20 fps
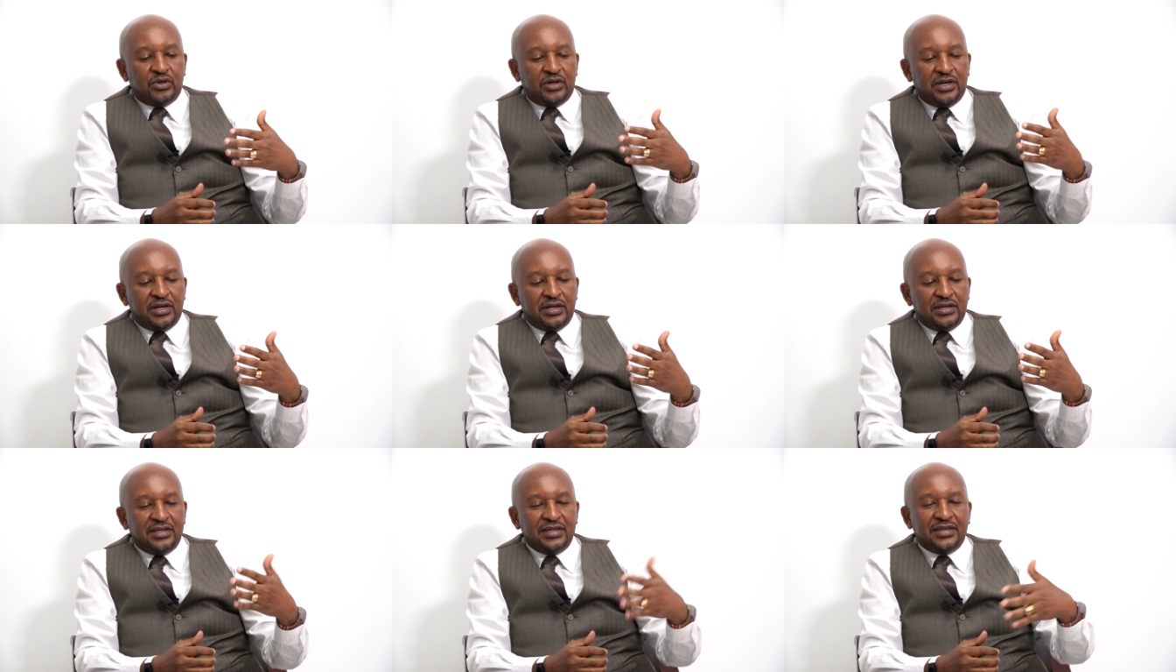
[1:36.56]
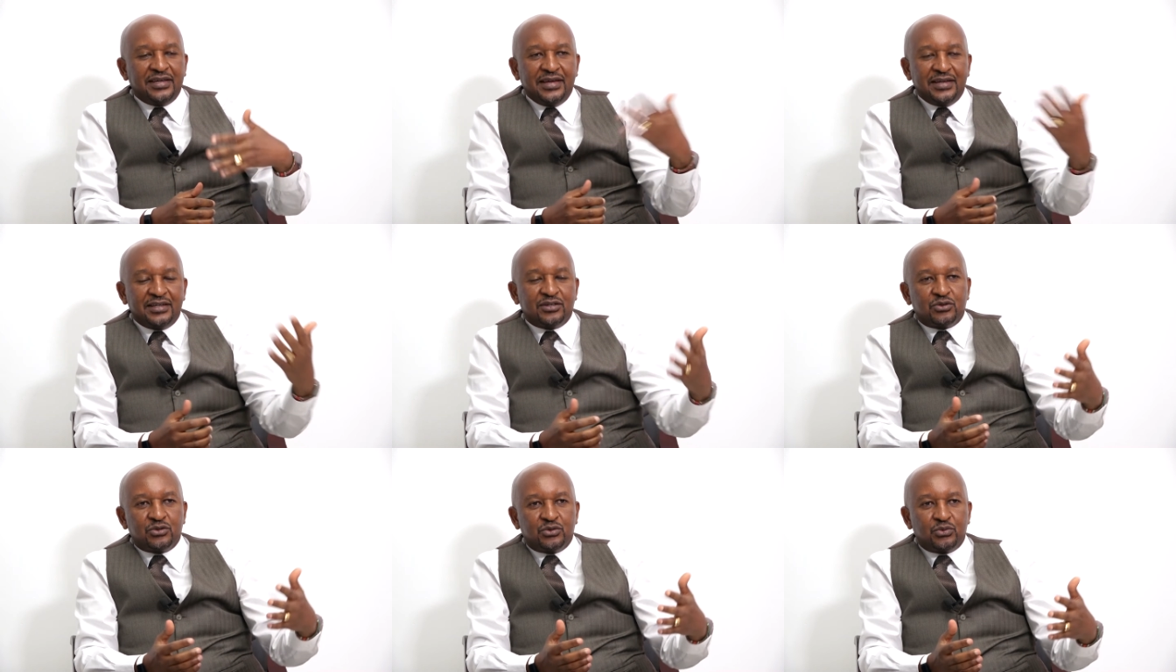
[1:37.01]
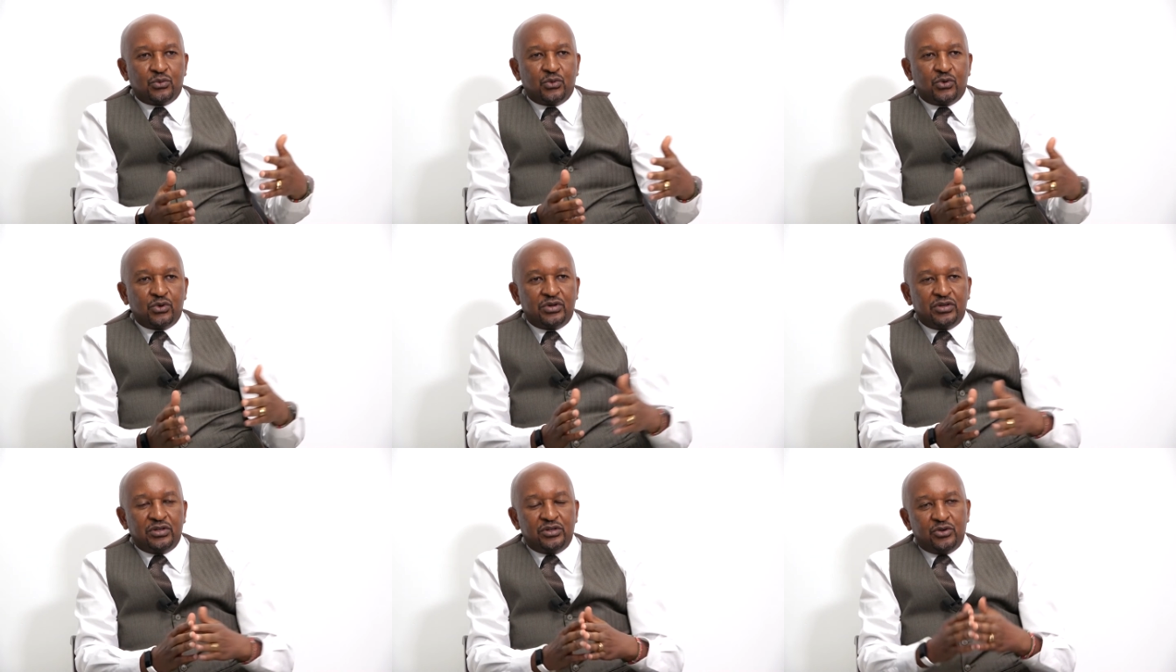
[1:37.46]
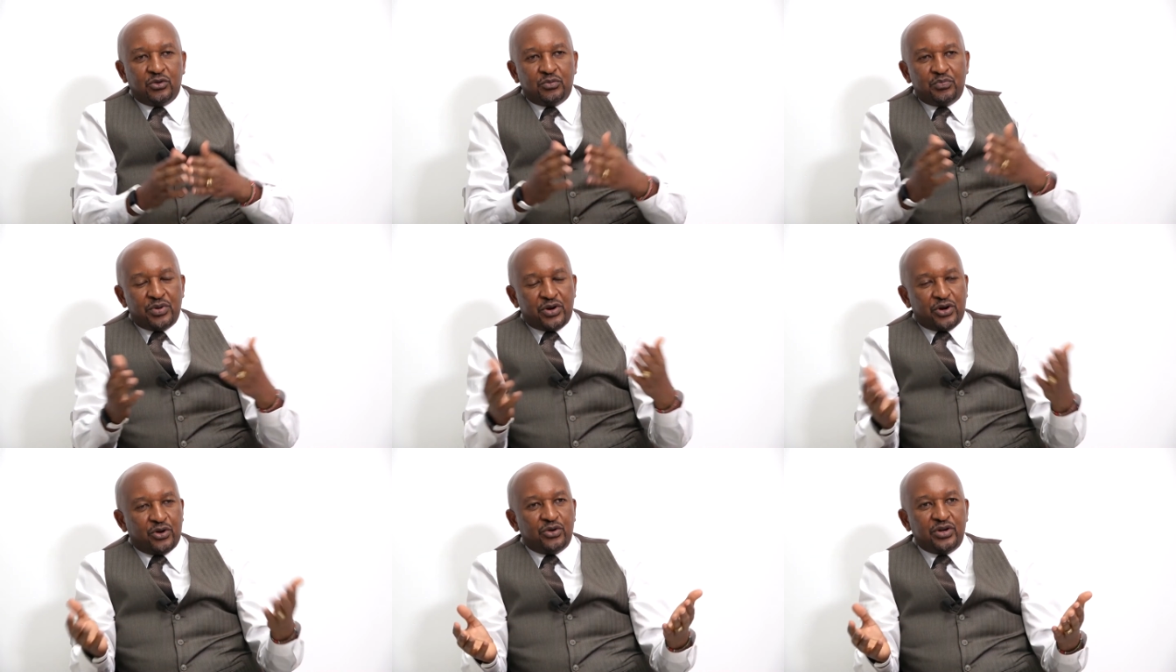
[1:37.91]
indicate
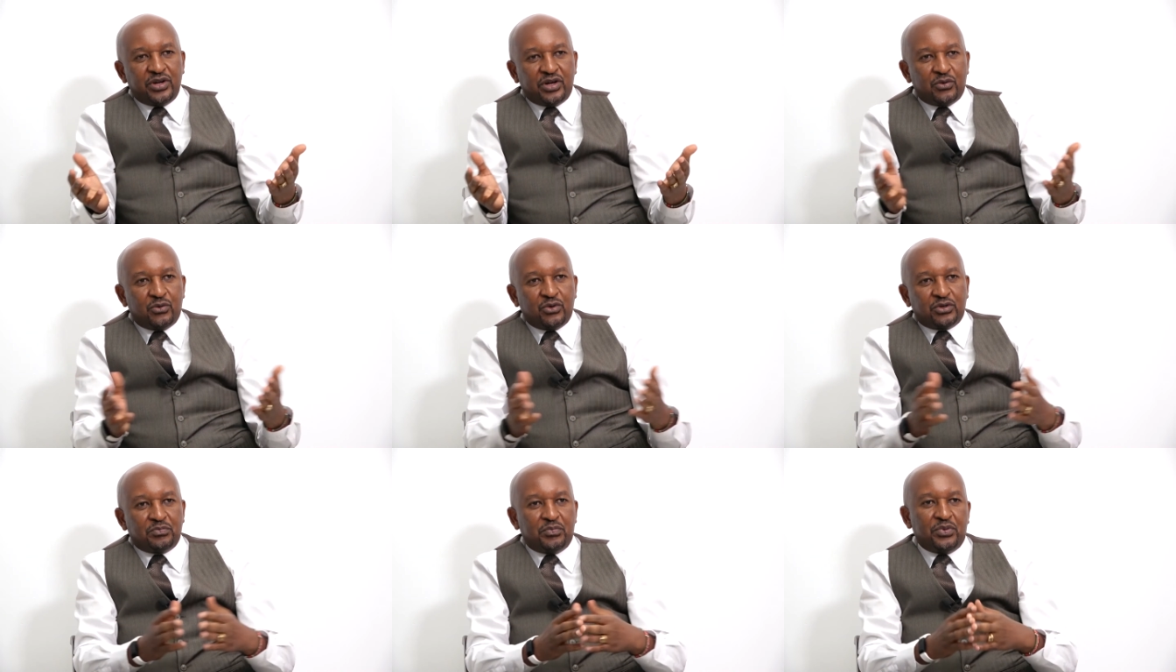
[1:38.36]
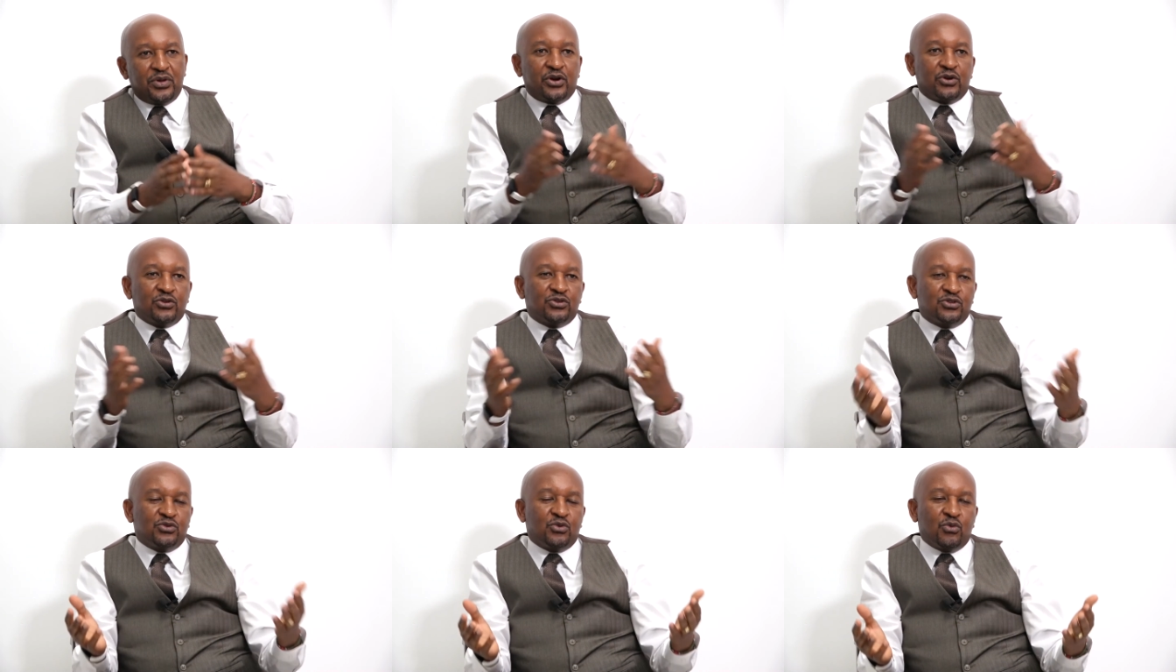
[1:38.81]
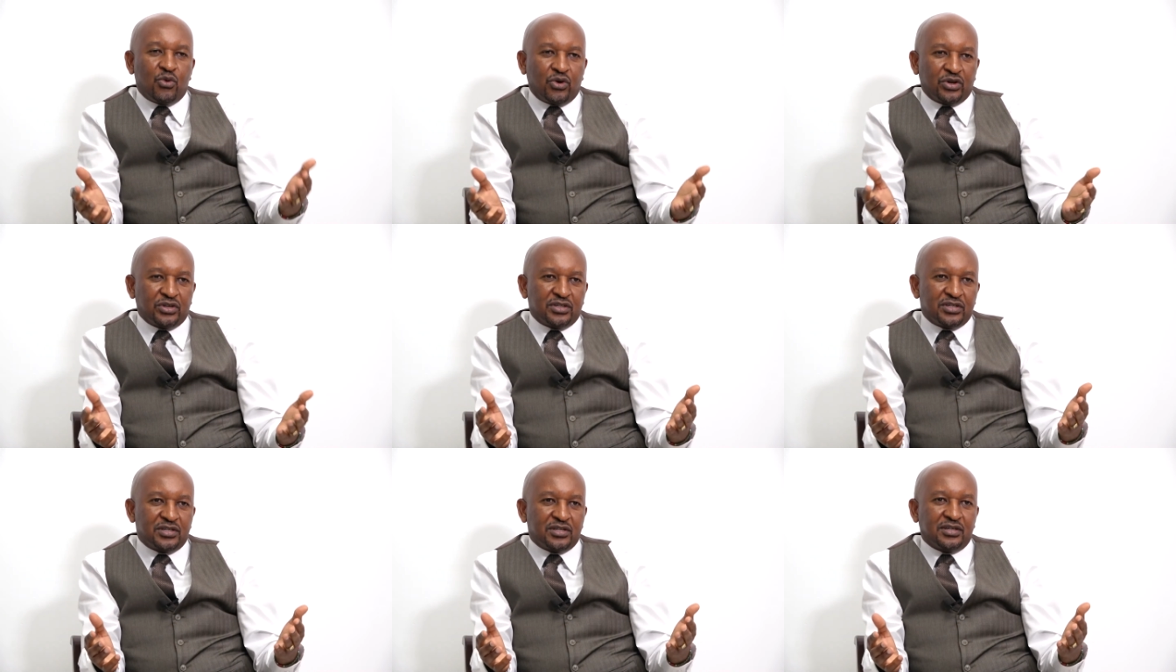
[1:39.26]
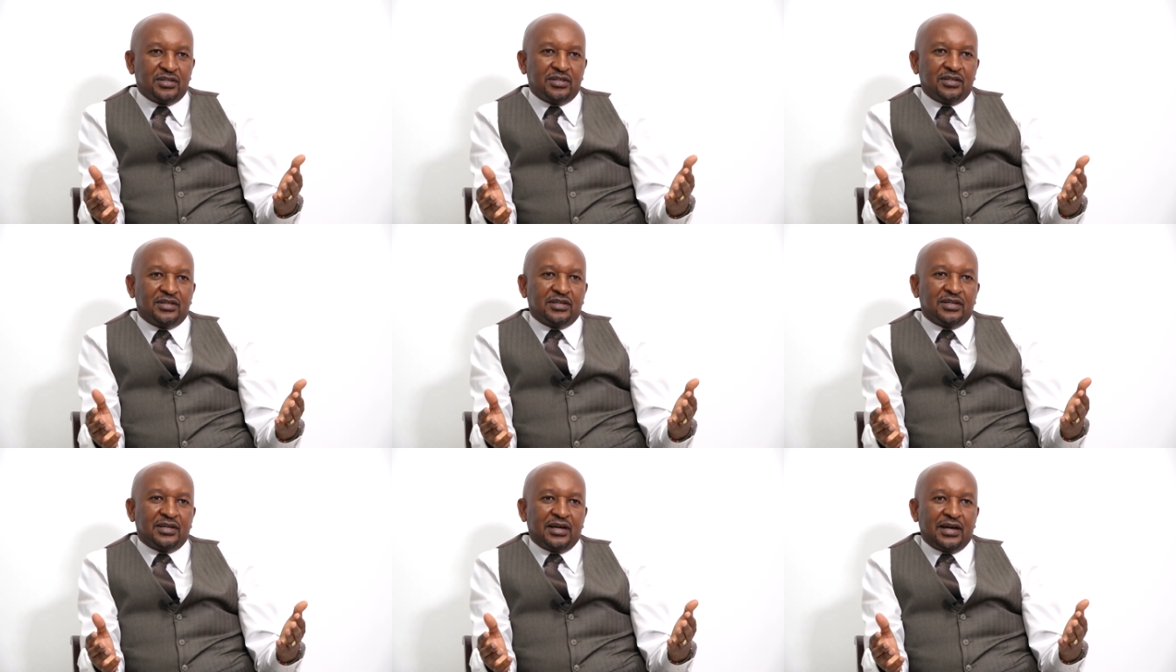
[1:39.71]
periodic what periods you want
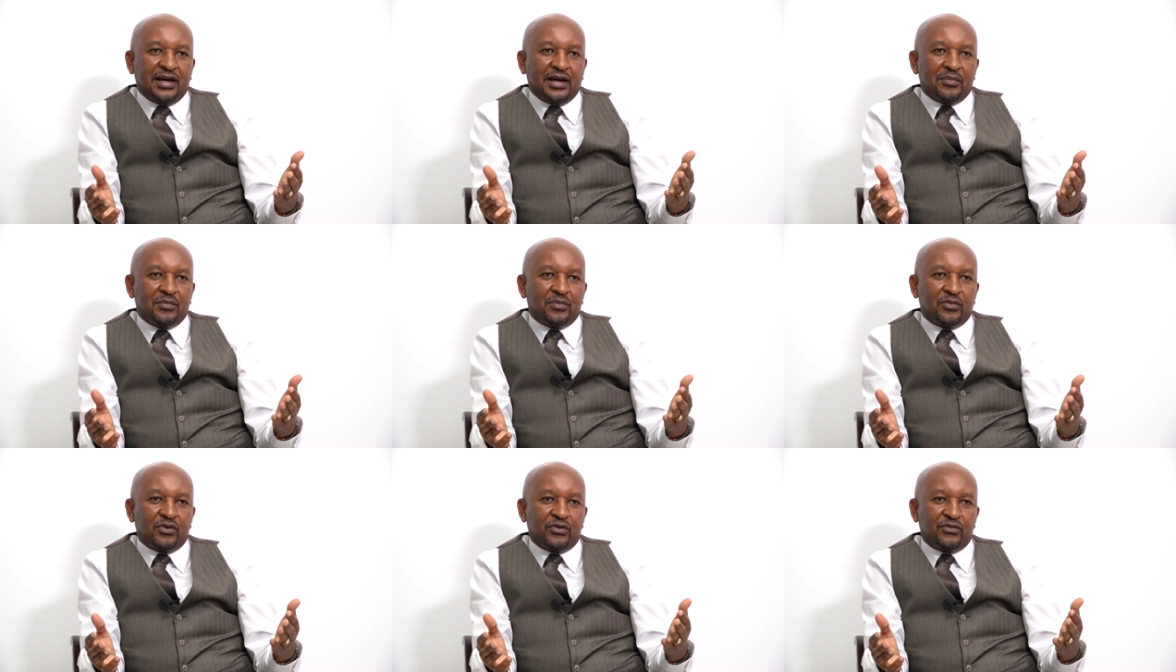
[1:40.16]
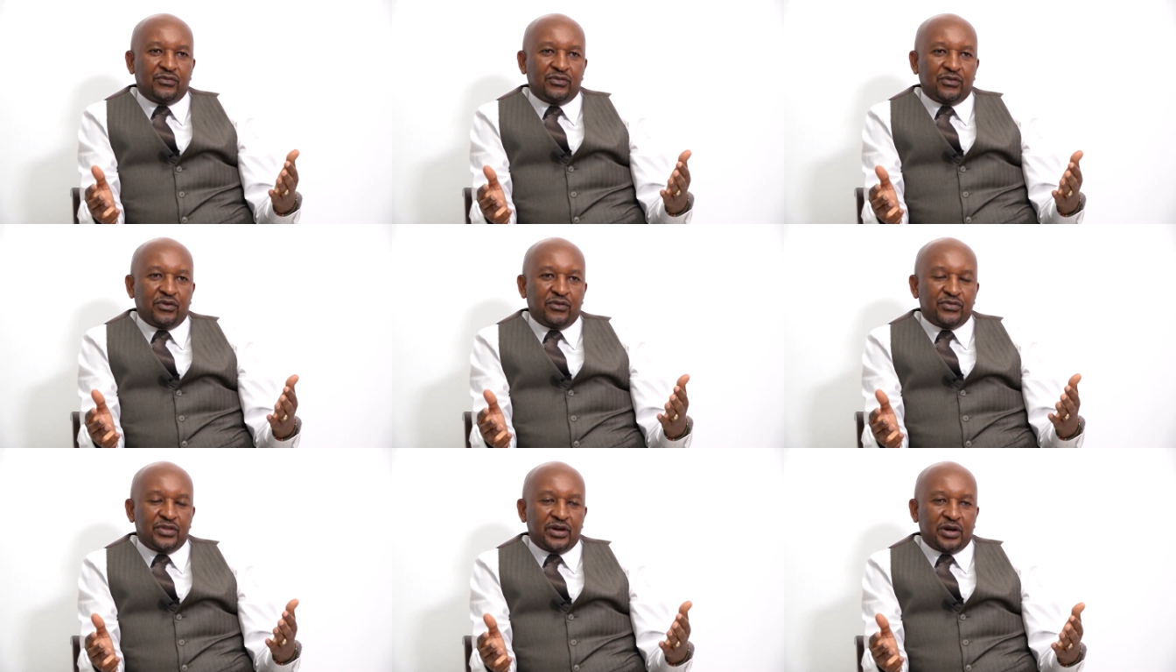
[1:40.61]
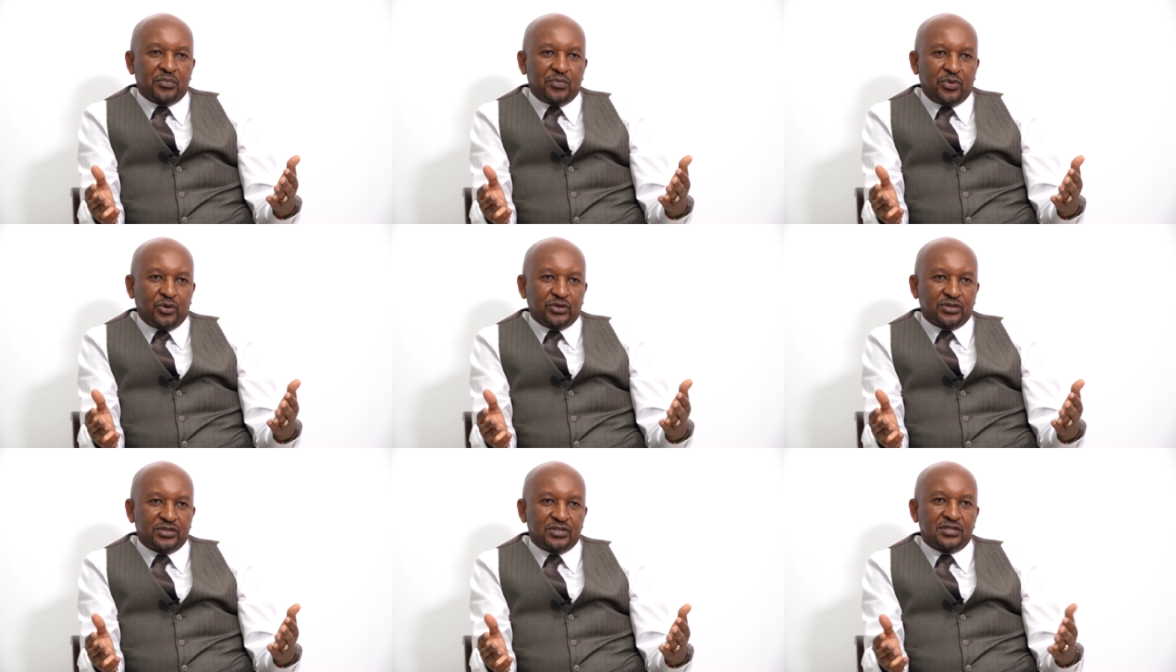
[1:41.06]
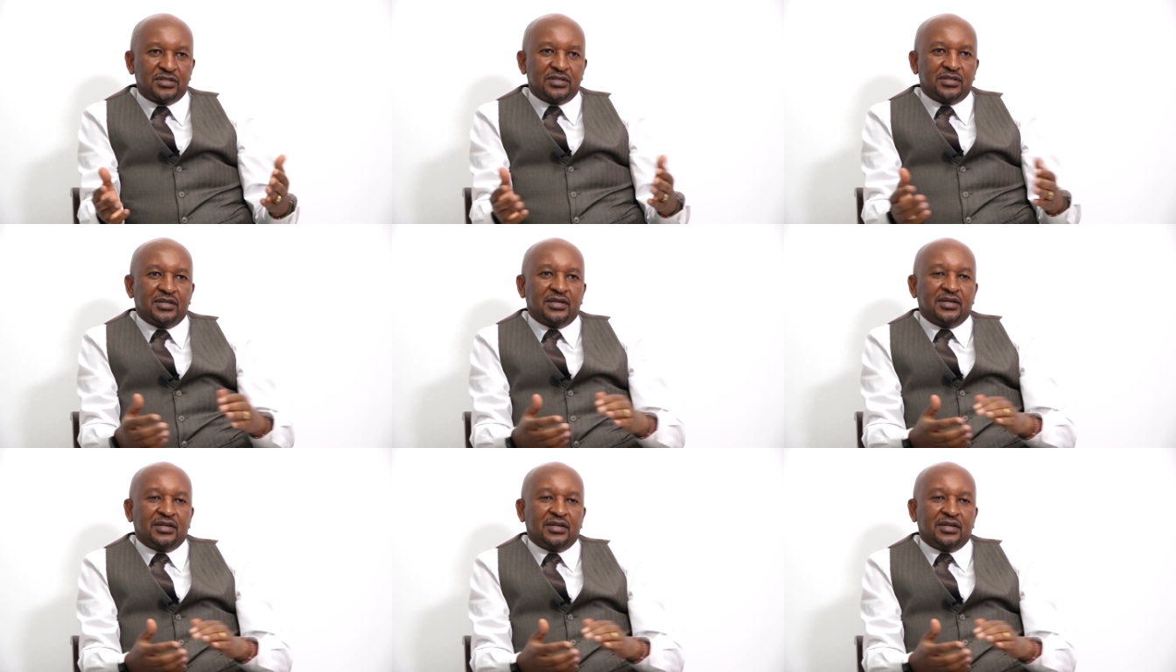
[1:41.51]
of the reports.